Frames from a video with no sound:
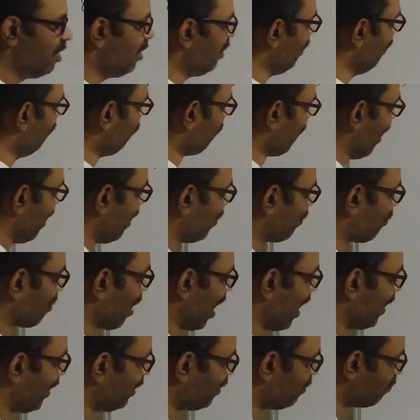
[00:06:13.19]
If I
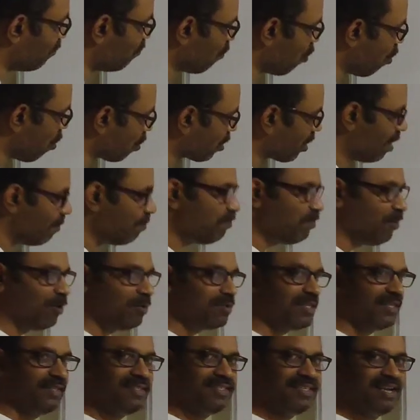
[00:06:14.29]
write more
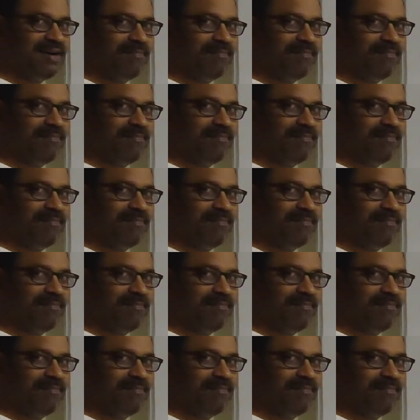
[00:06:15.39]
composite